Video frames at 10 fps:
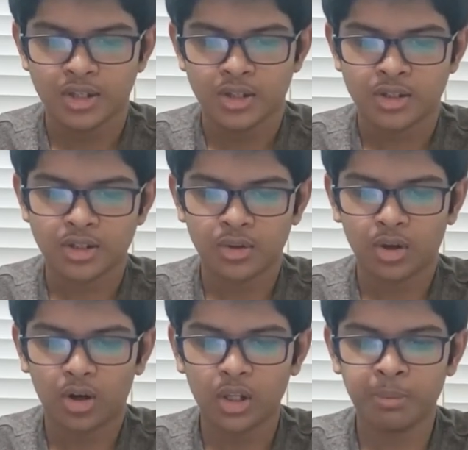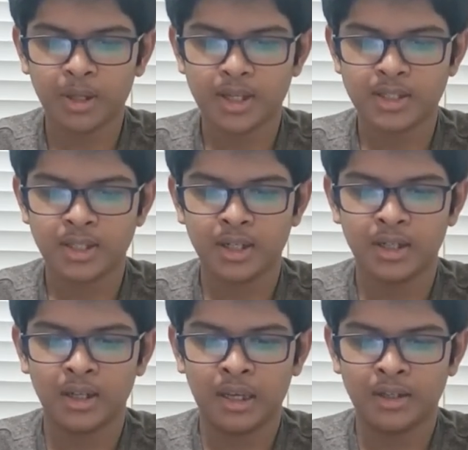so all the plastic
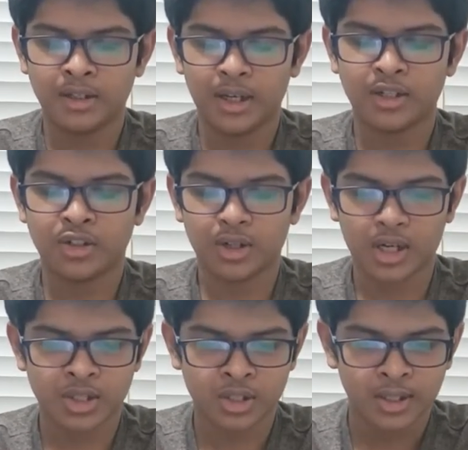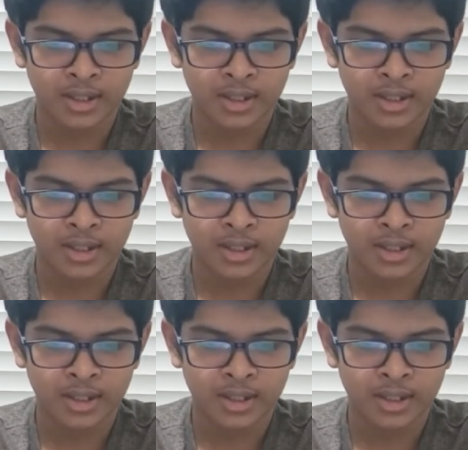and trash